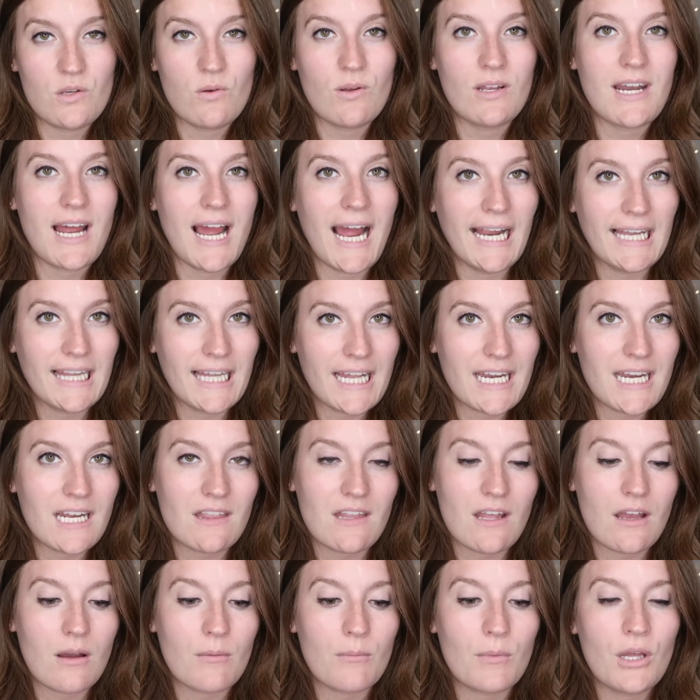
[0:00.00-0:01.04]
You can highlight in
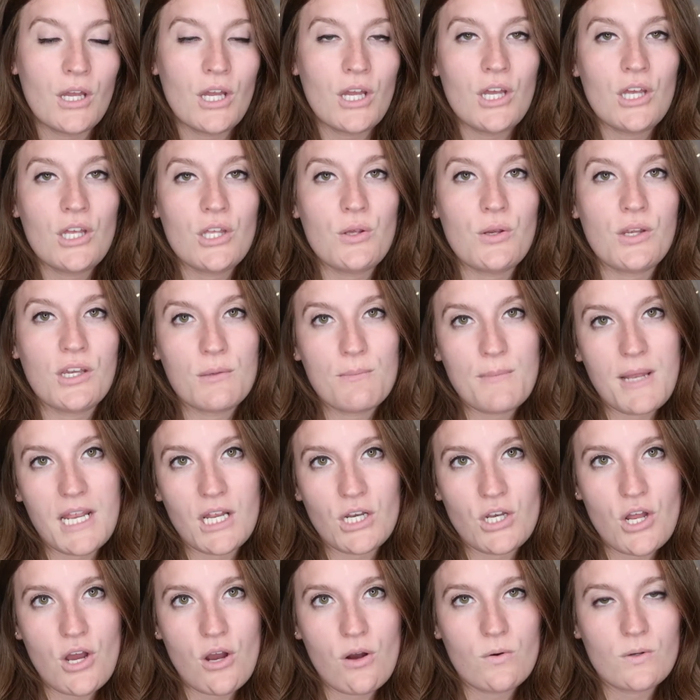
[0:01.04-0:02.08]
them, you can
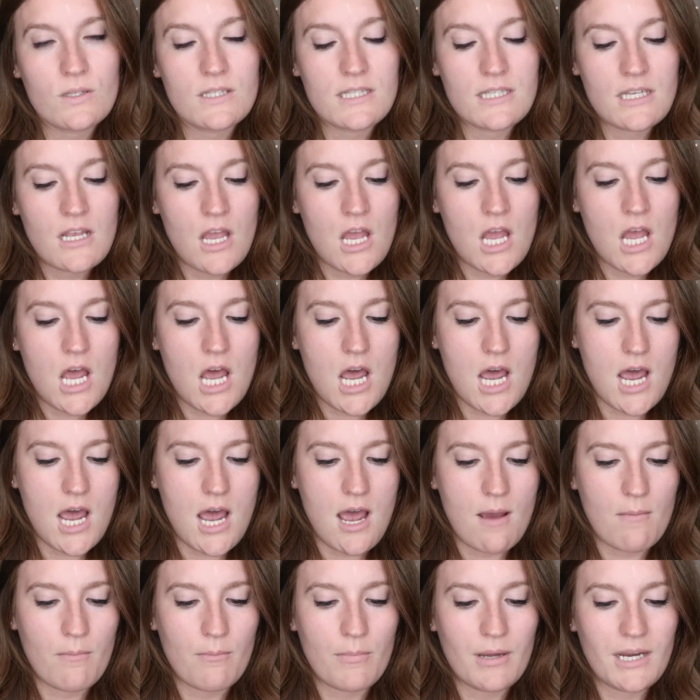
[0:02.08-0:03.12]
make notes,
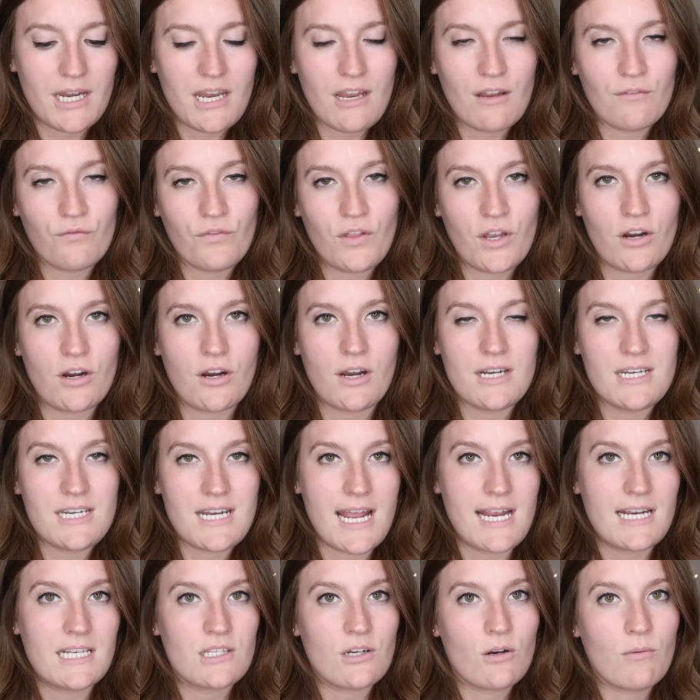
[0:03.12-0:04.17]
but if they're
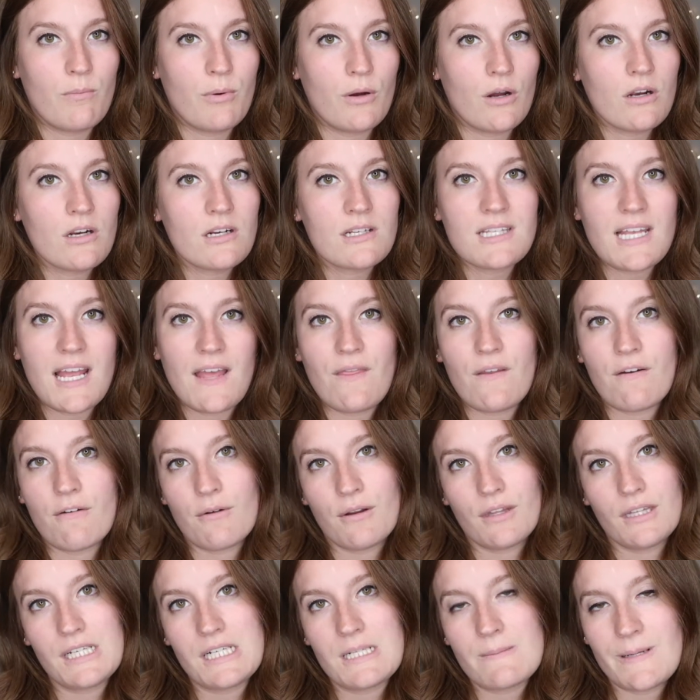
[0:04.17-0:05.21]
nicer books and they're
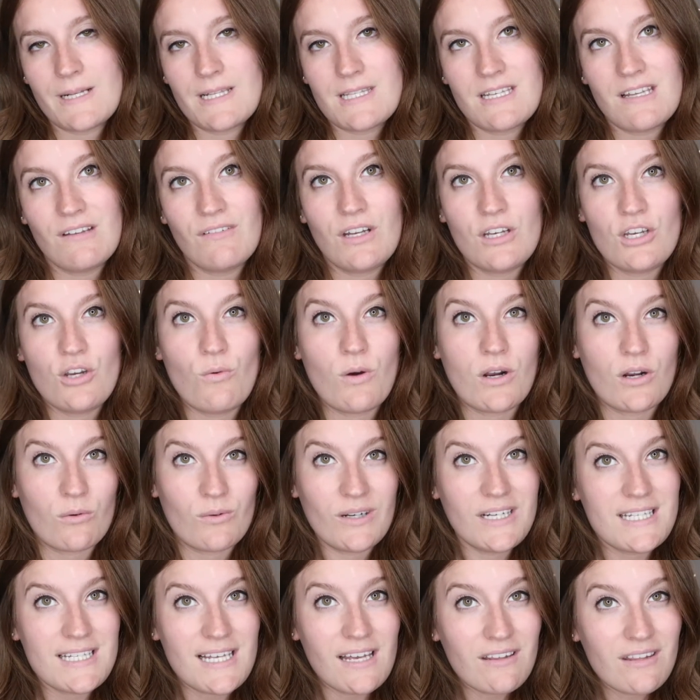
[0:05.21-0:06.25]
really expensive and you want to
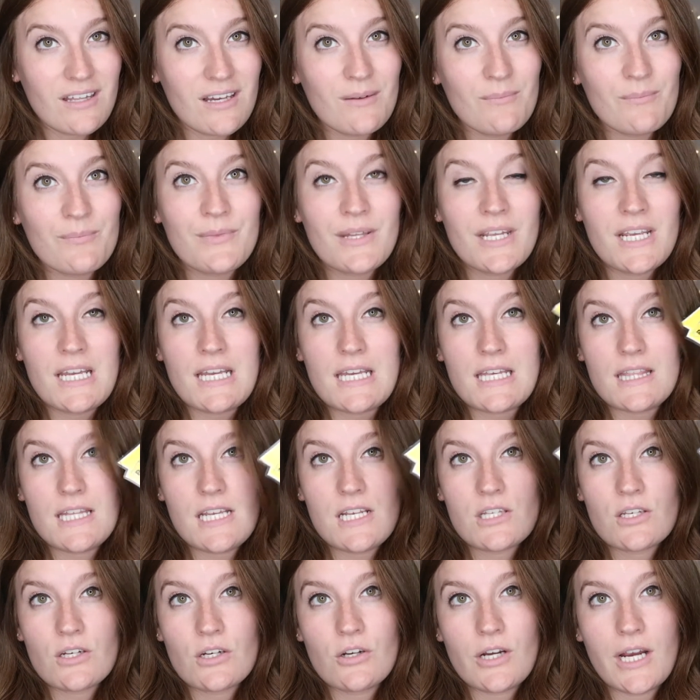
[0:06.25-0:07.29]
resell them,
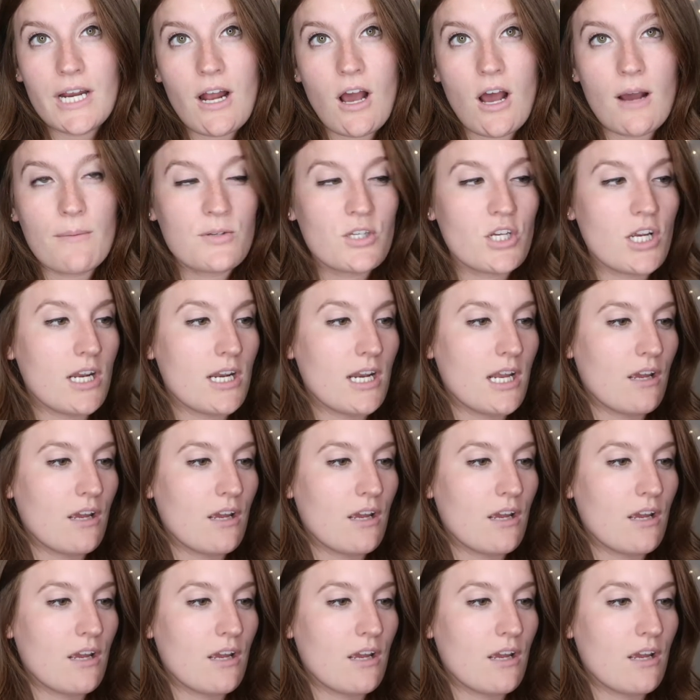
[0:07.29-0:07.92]
these are a great option.